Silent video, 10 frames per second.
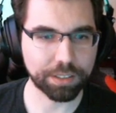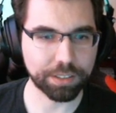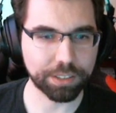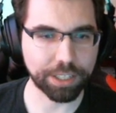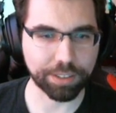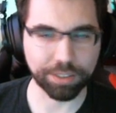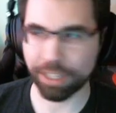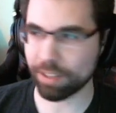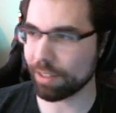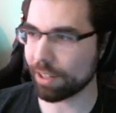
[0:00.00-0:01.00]
Yeah, so
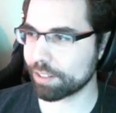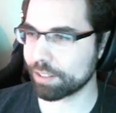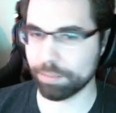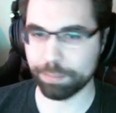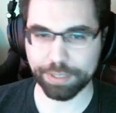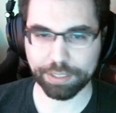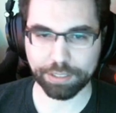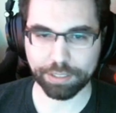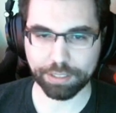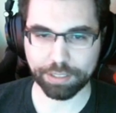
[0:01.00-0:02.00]
that's not going to
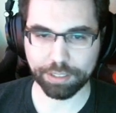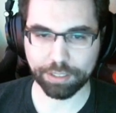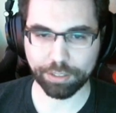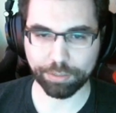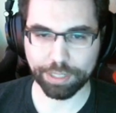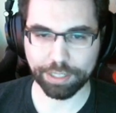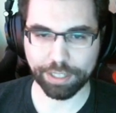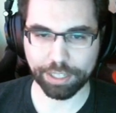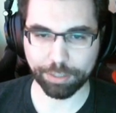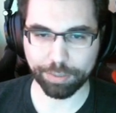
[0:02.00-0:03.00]
be the way
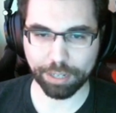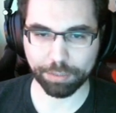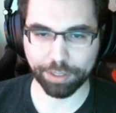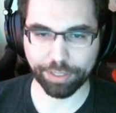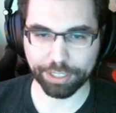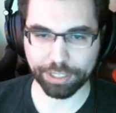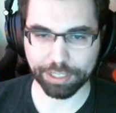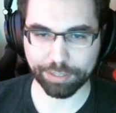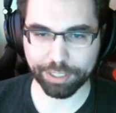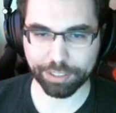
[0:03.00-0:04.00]
that you're probably thinking
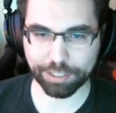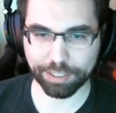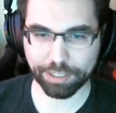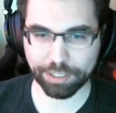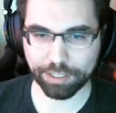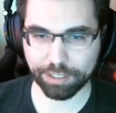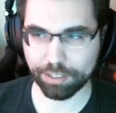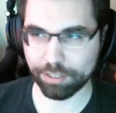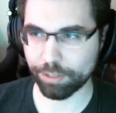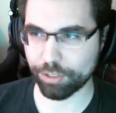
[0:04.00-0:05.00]
of it,
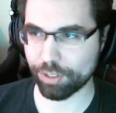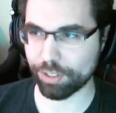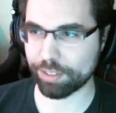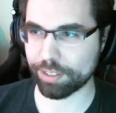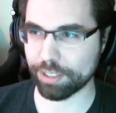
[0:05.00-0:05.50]
which is